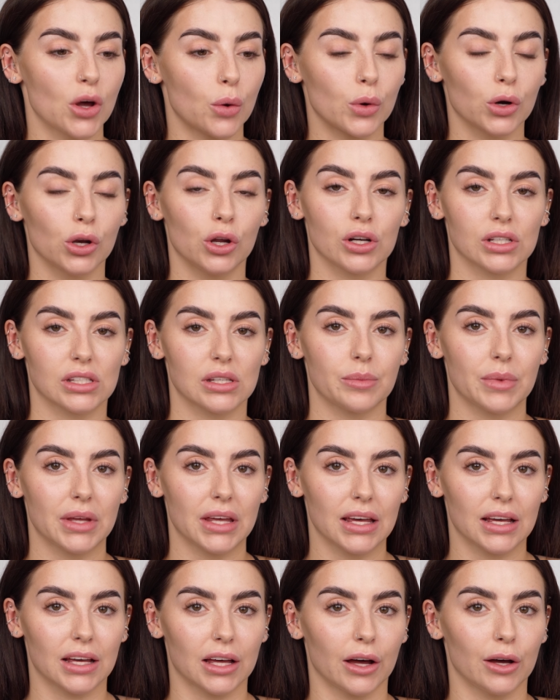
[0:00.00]
no one looks at
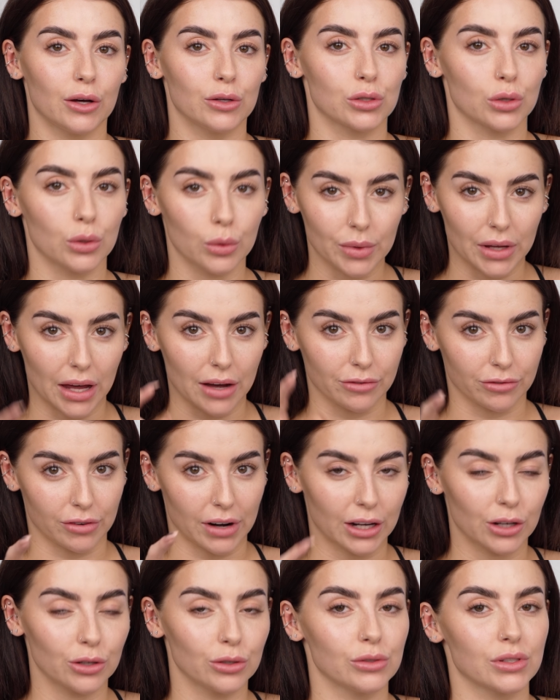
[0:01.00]
me and goes, oh, yeah,
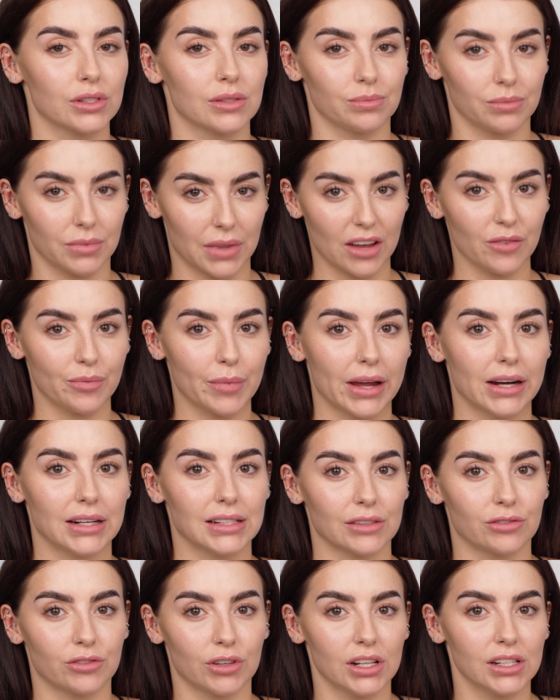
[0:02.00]
freckles, they've made a
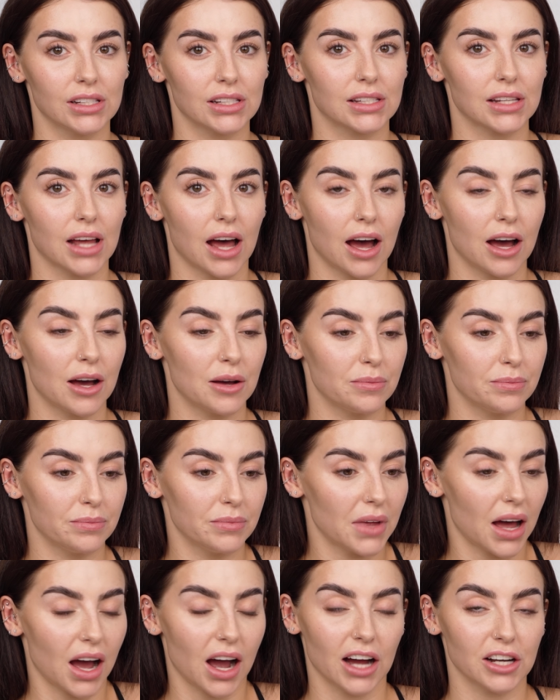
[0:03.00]
difference,
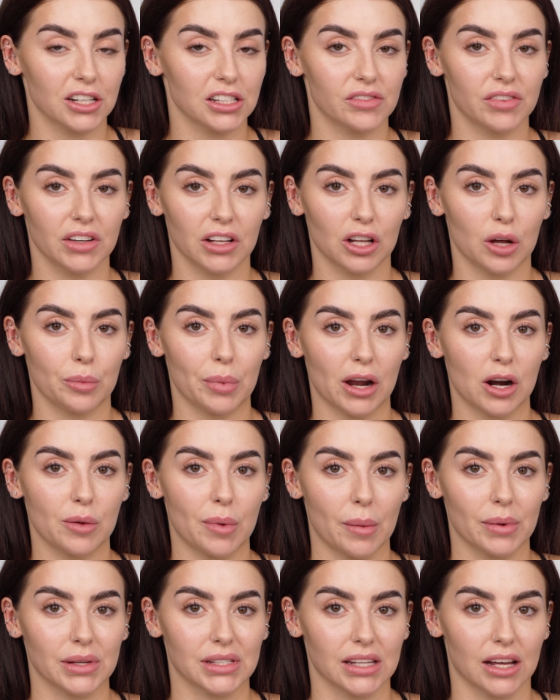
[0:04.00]
um, I just feel a lot better
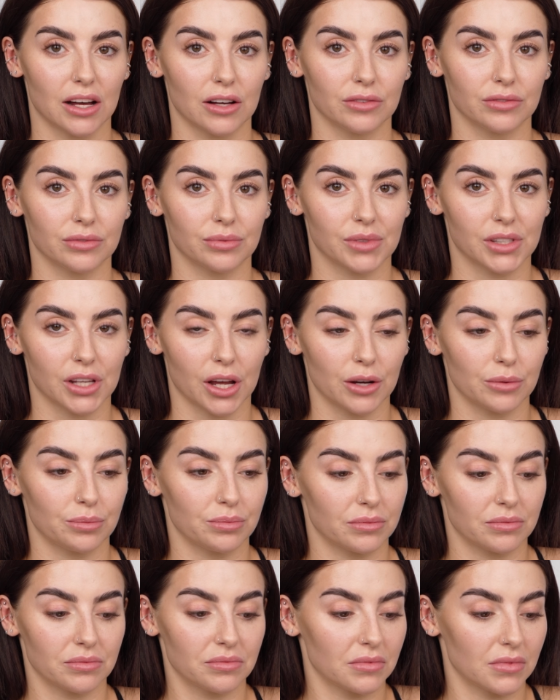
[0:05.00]
about myself. So
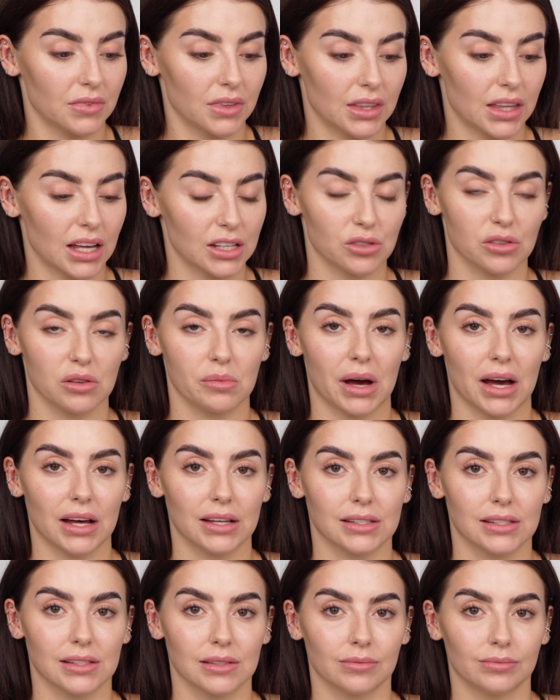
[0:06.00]
that's all that
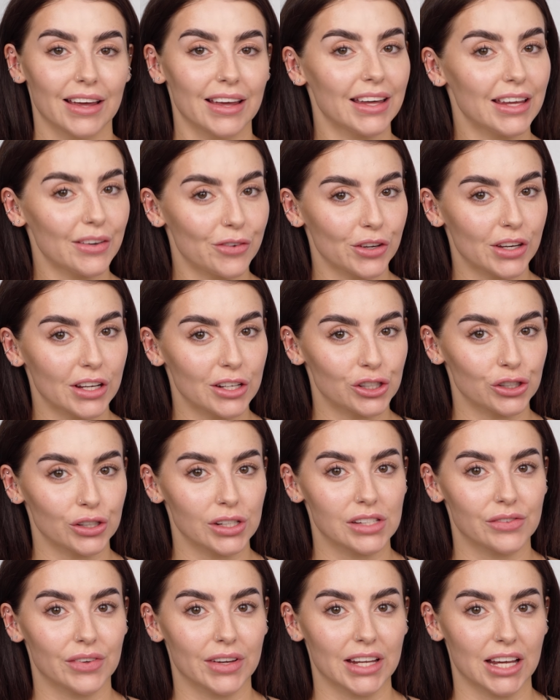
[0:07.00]
matters. If you did enjoy
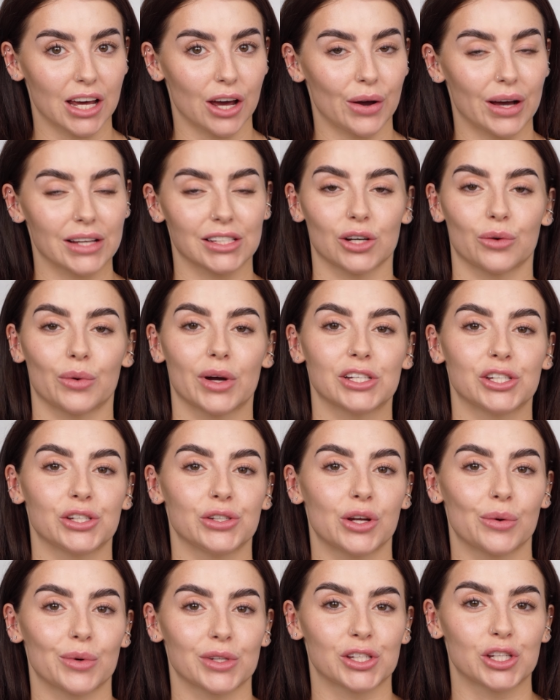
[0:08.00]
this video, as always,
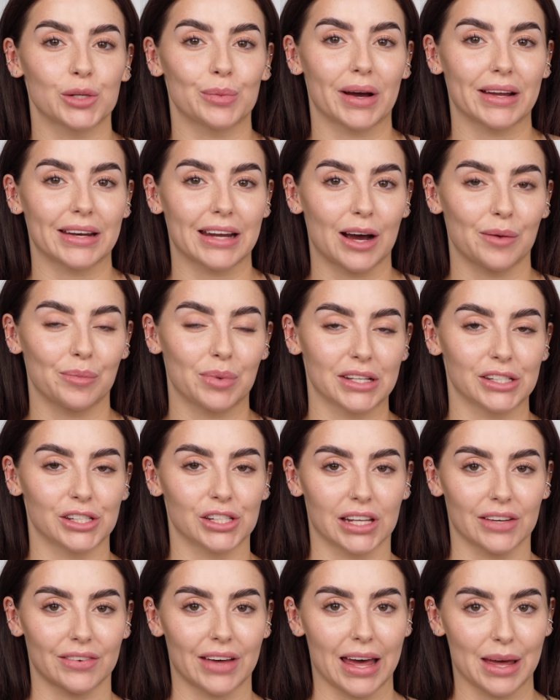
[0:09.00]
you know what to do by now. Please
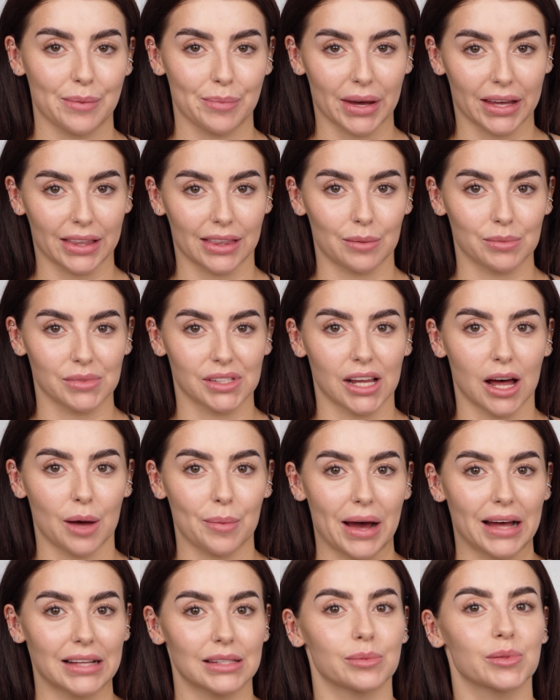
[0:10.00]
do give it a big thumbs up
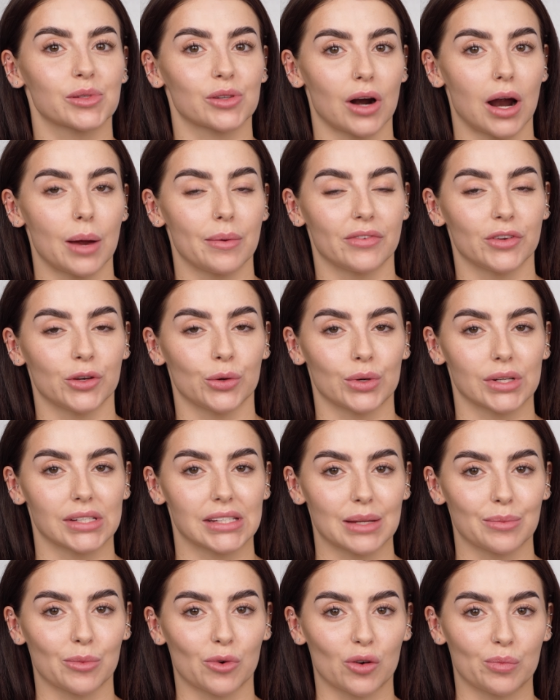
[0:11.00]
and subscribe if you do want to
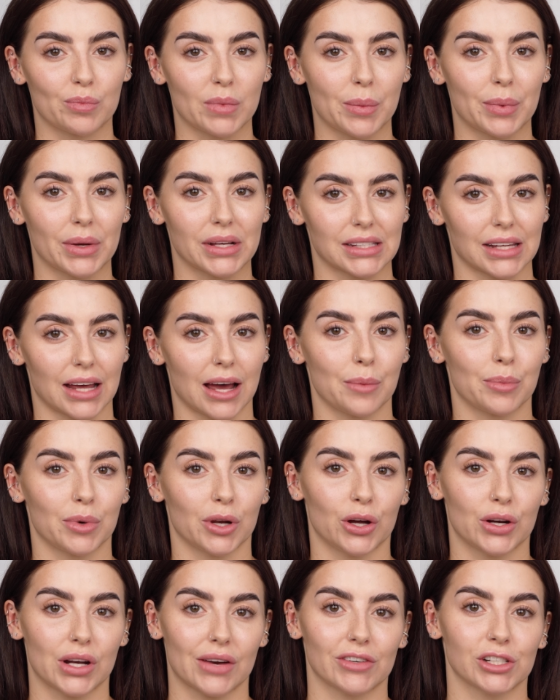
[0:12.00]
see more of me because I
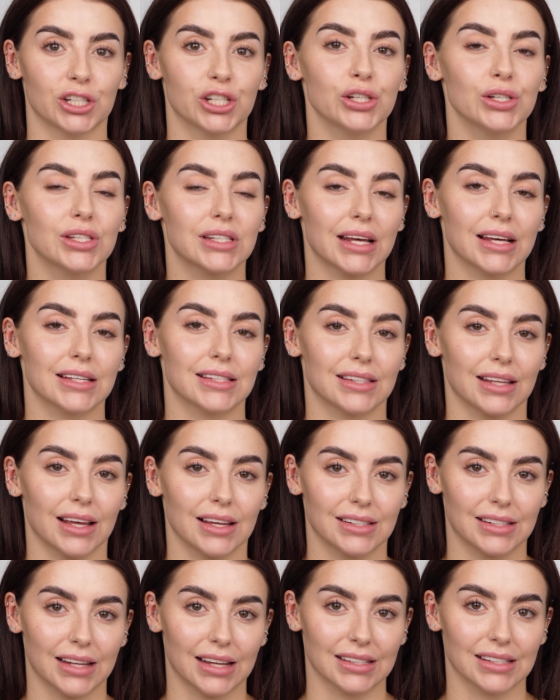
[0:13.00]
upload every Tuesdays,
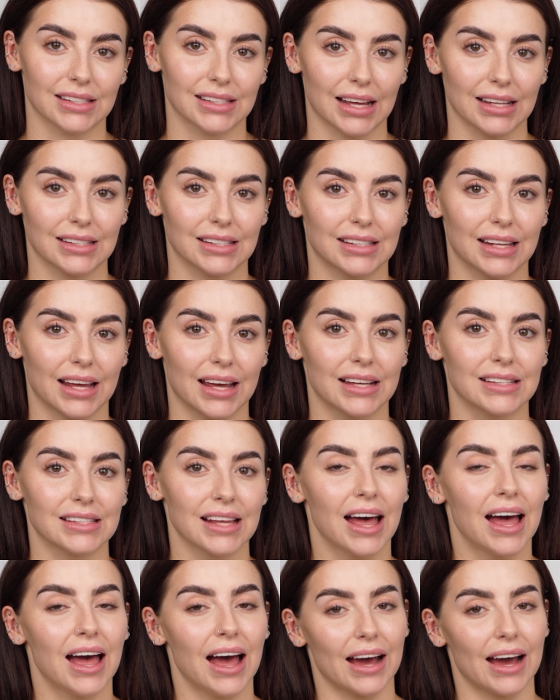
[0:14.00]
Thursdays, and Saturdays.